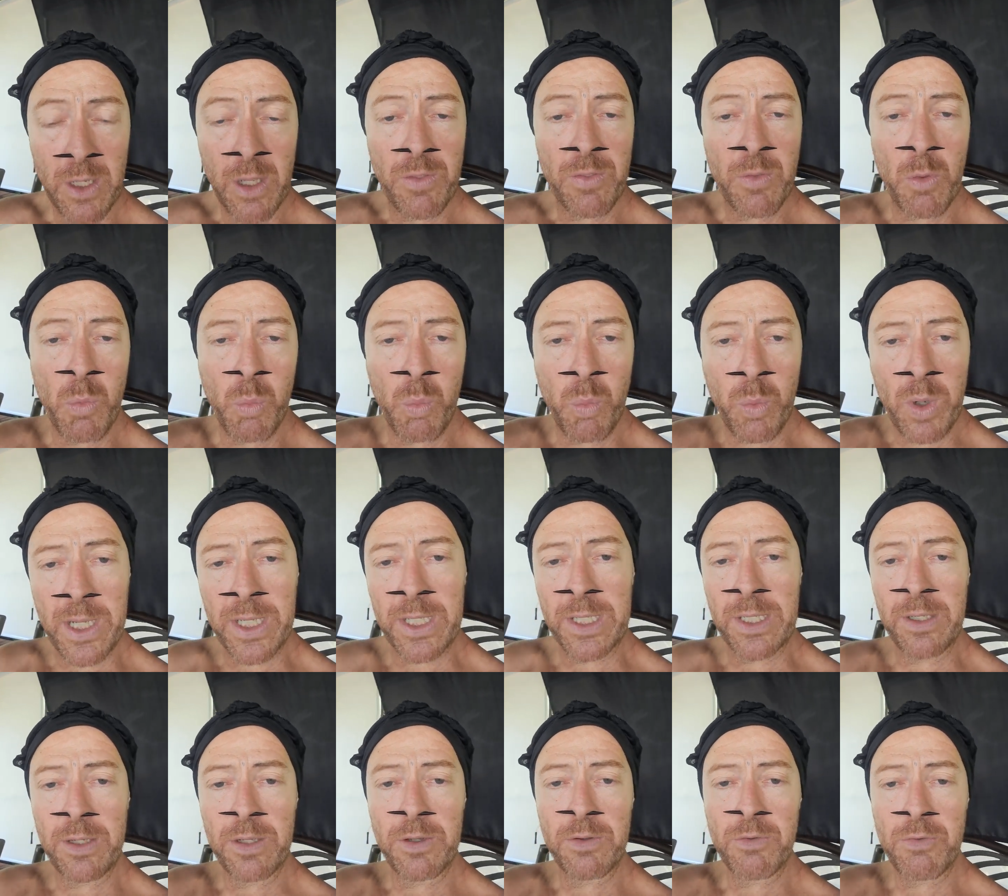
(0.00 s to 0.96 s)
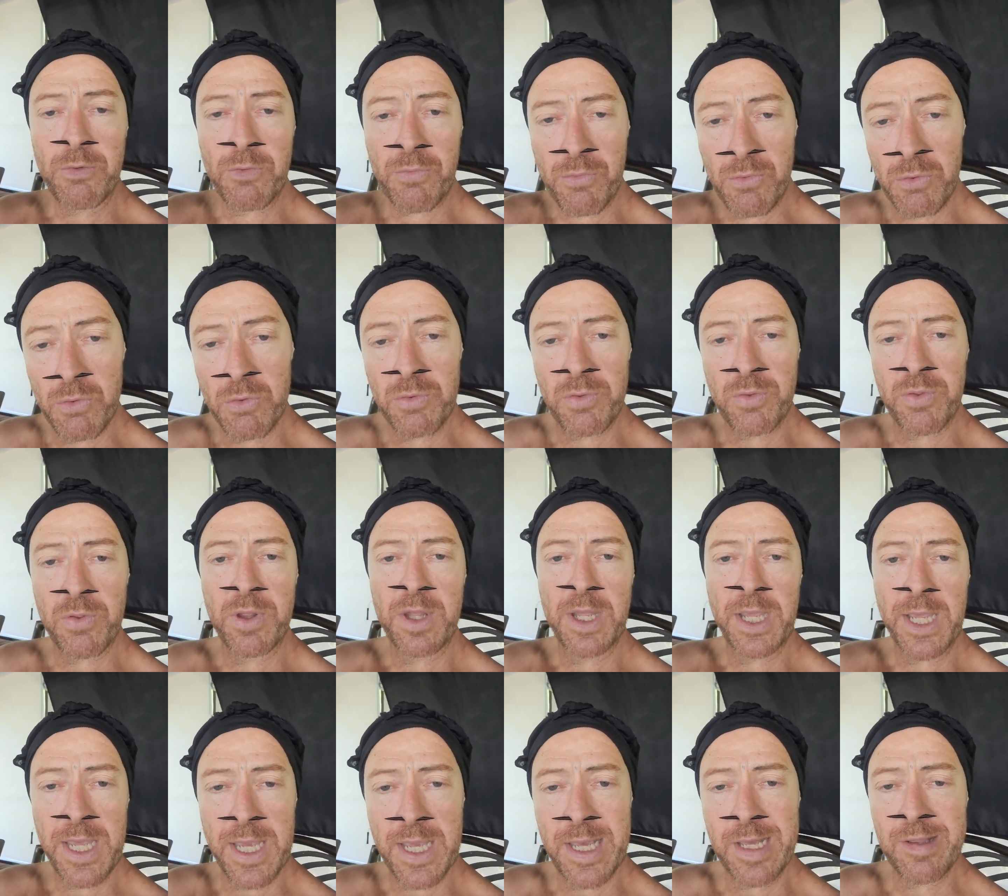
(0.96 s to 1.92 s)
The one truth
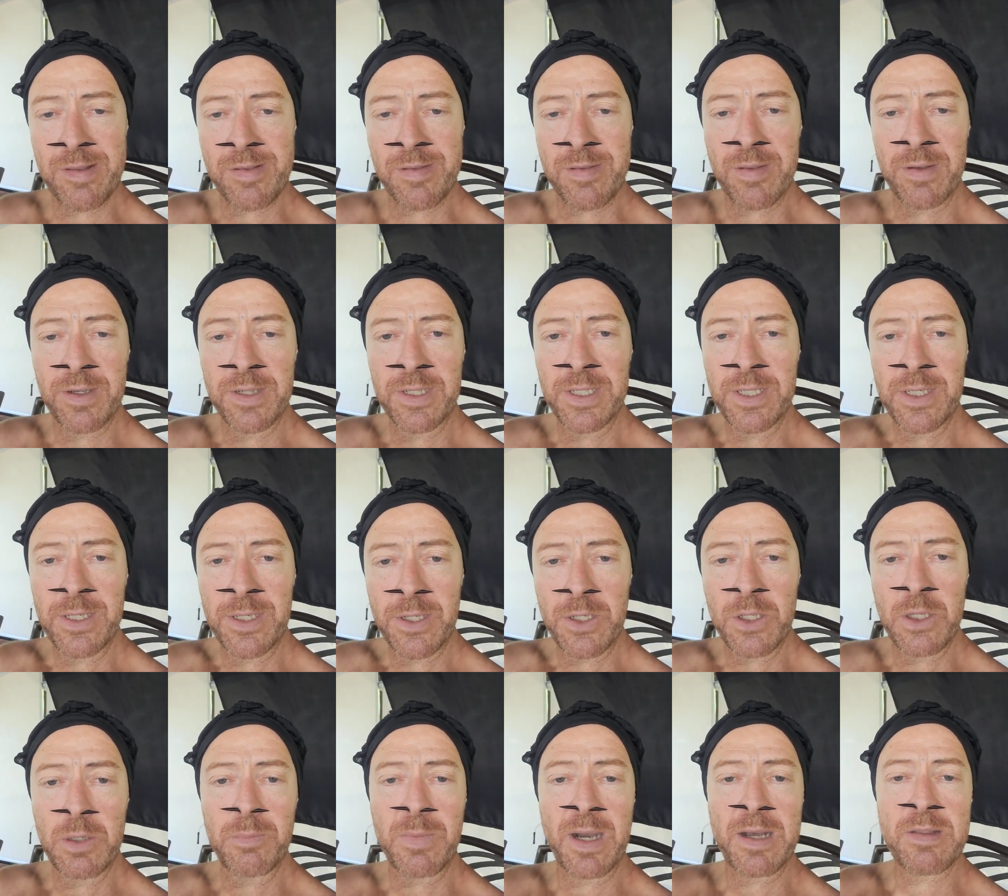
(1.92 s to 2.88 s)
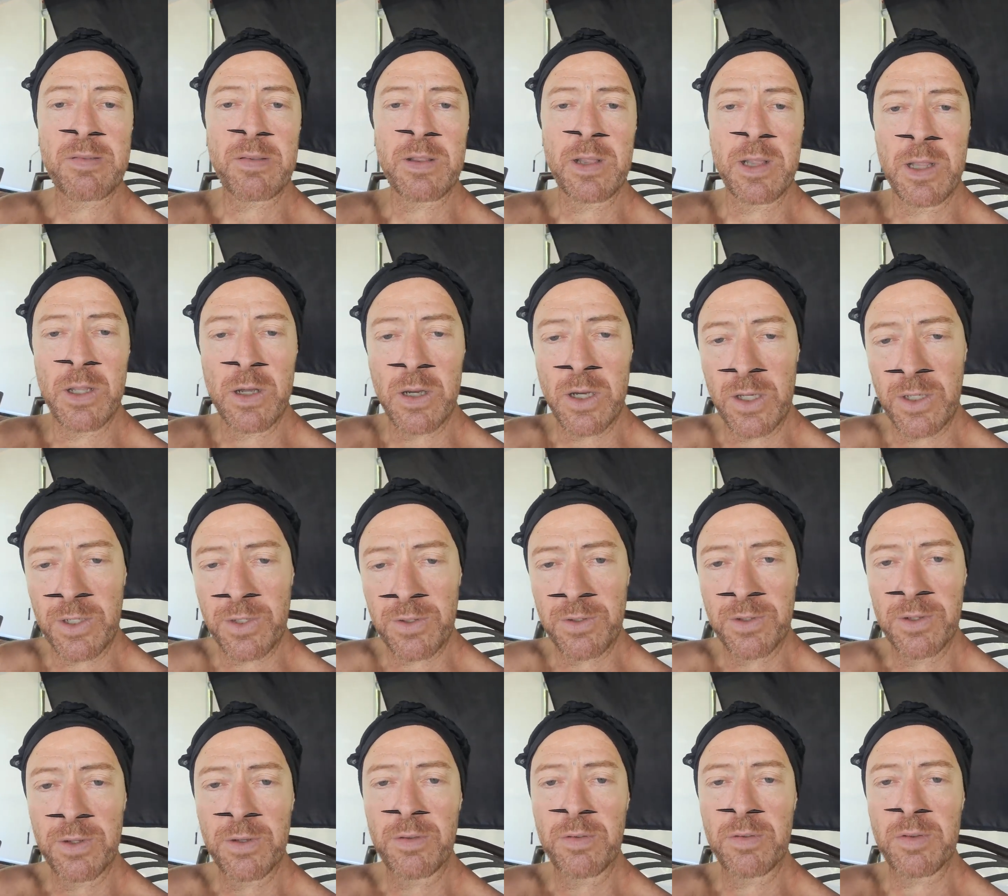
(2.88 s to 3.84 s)
is you must learn
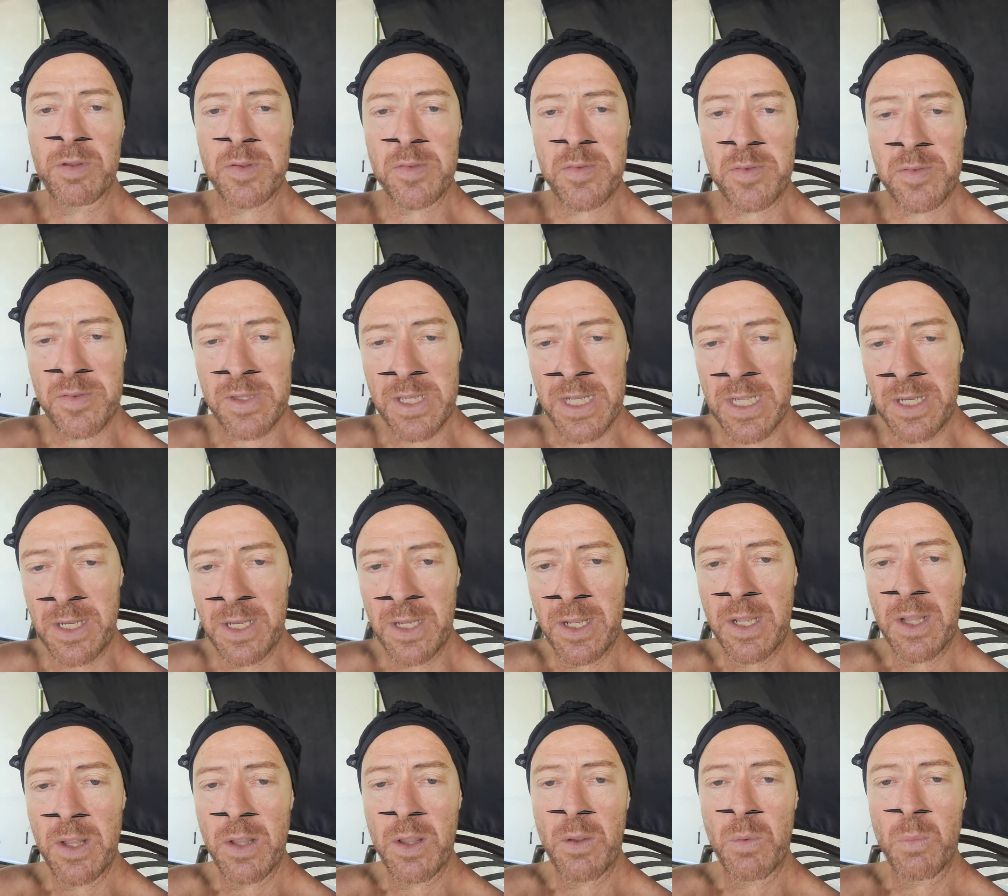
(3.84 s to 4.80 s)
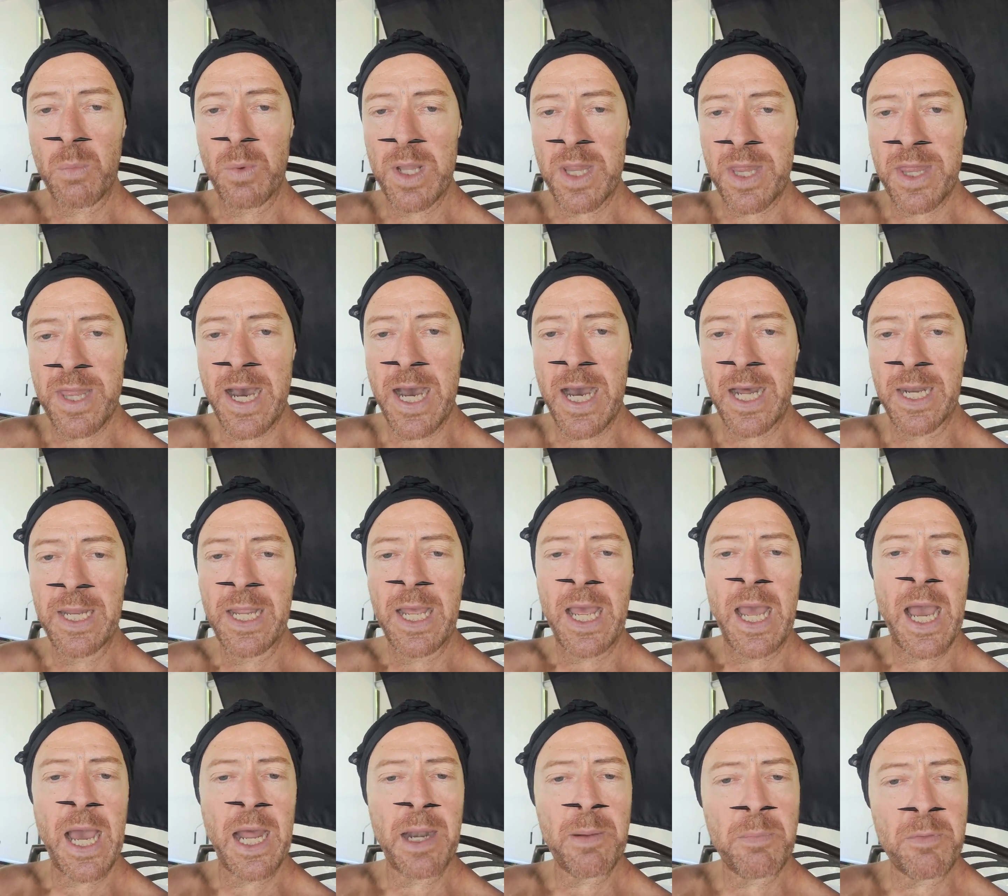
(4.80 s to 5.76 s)
to sit with that
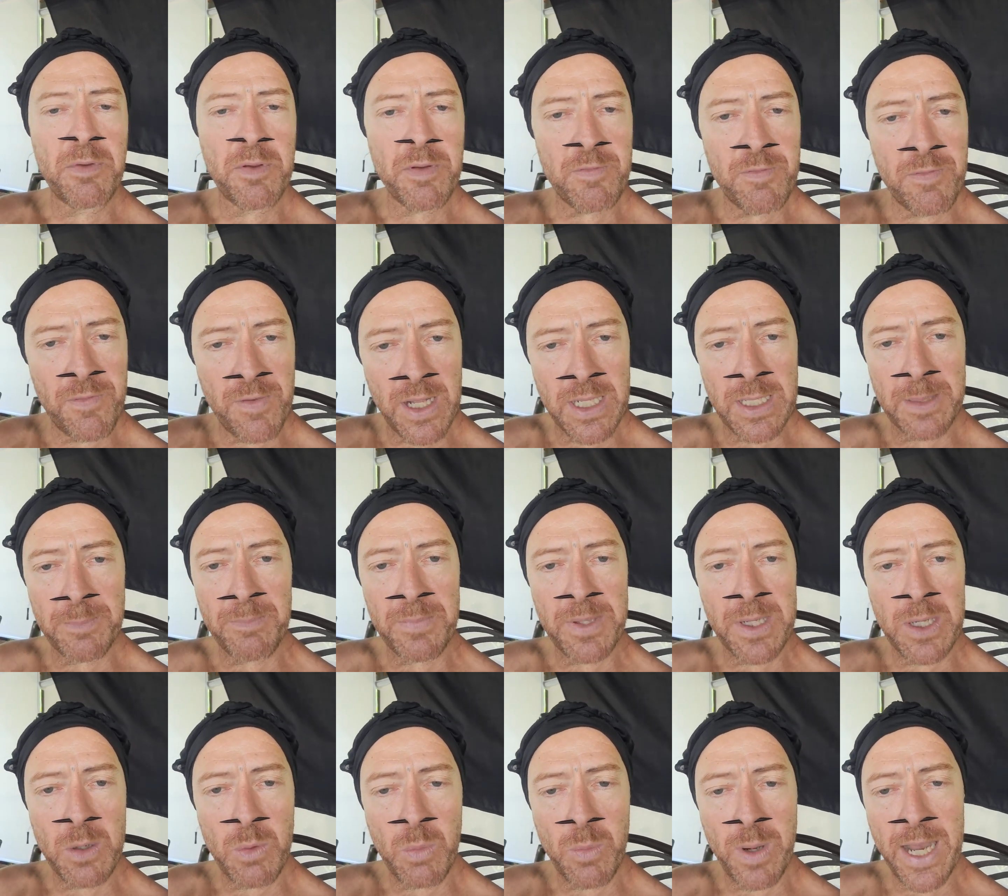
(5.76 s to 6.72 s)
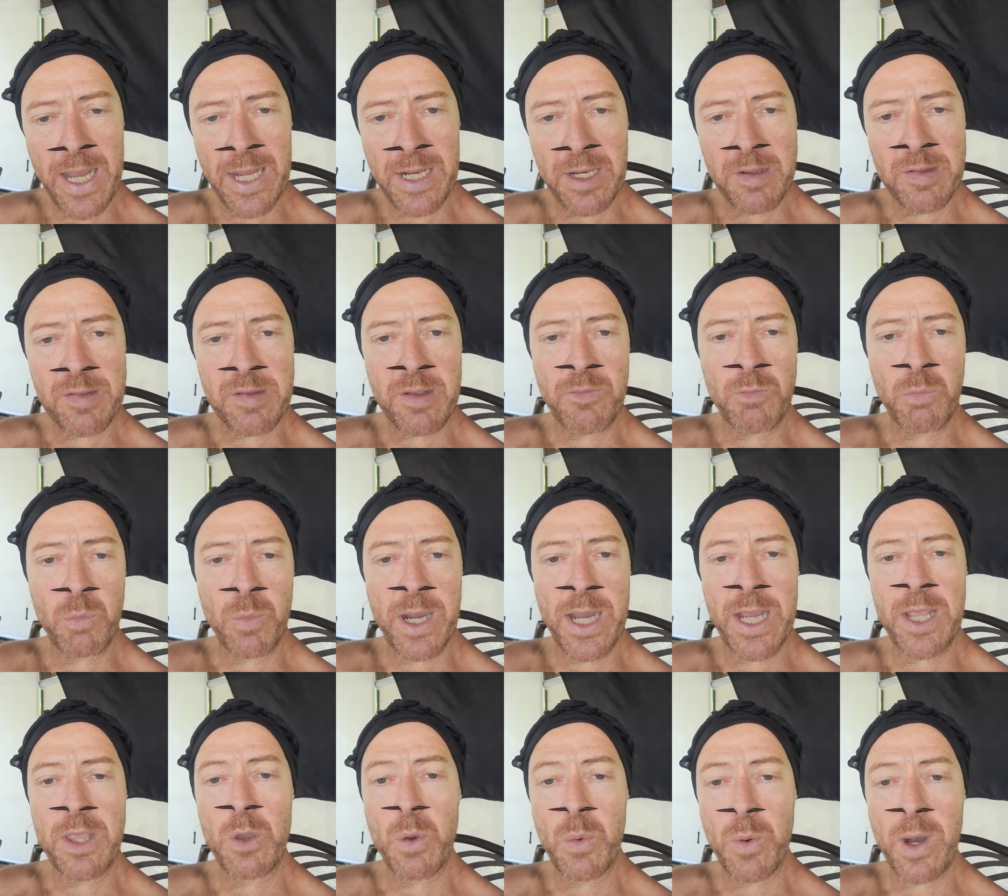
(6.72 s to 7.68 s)
and develop the awareness of
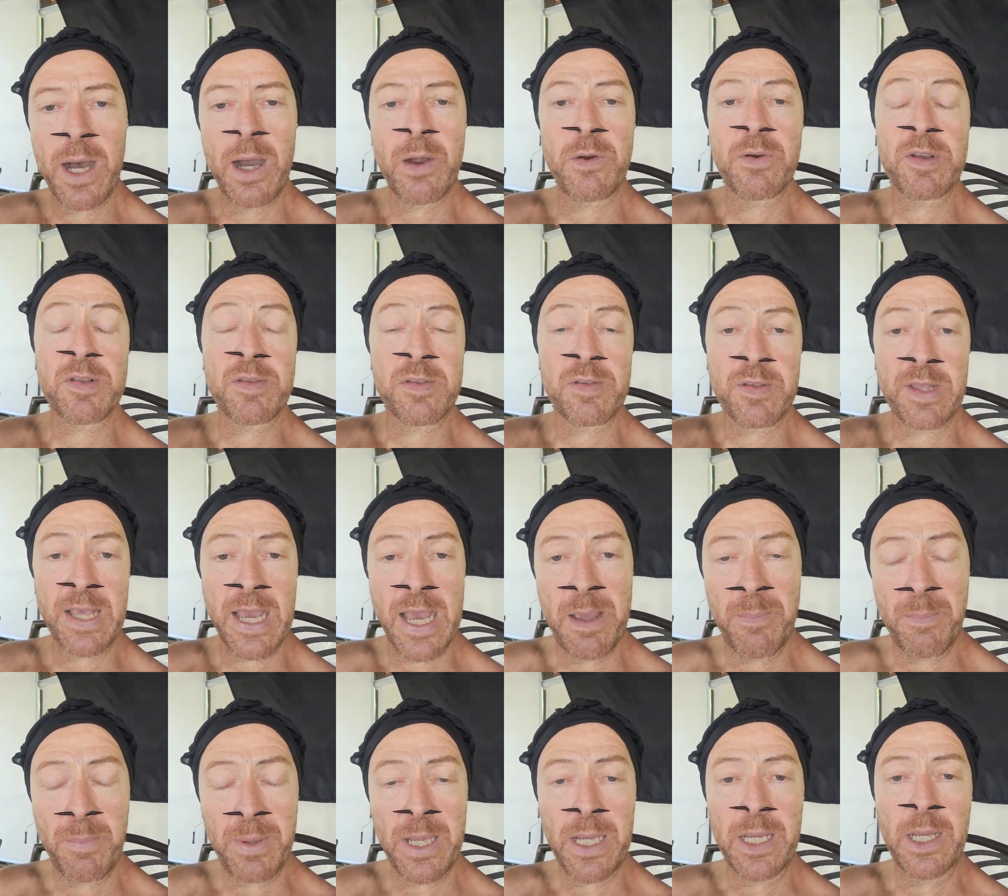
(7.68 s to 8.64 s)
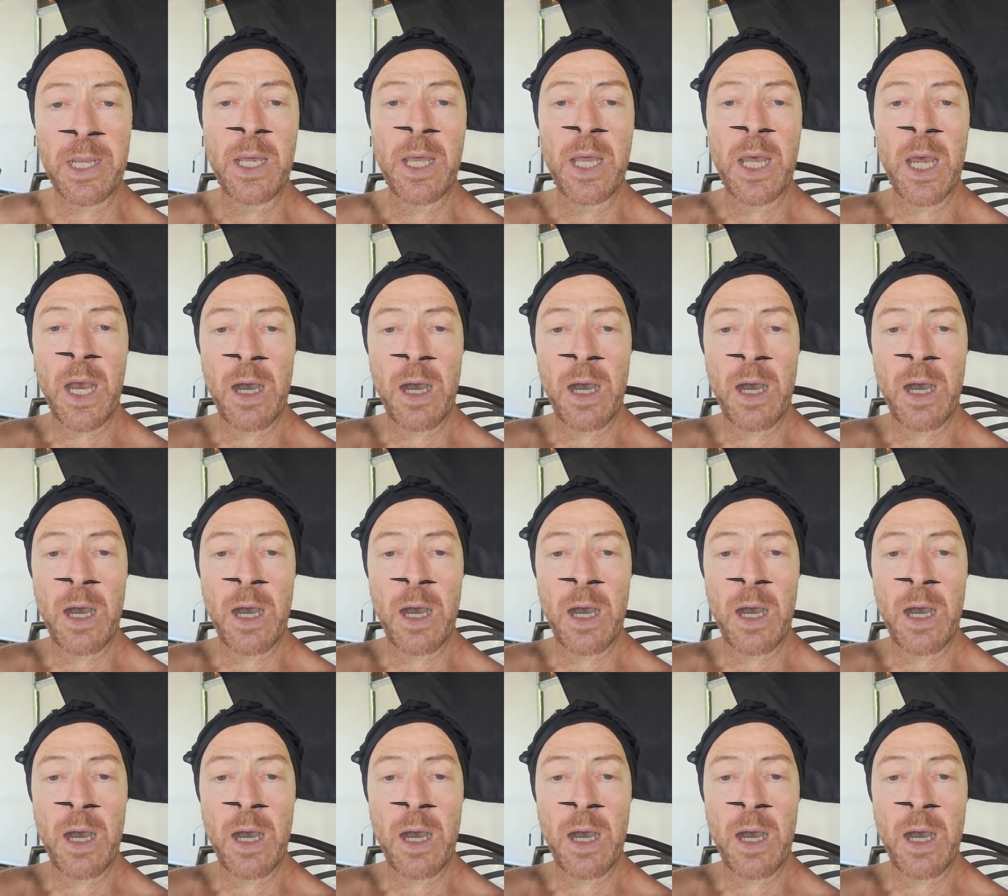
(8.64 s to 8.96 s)
where you are escaping,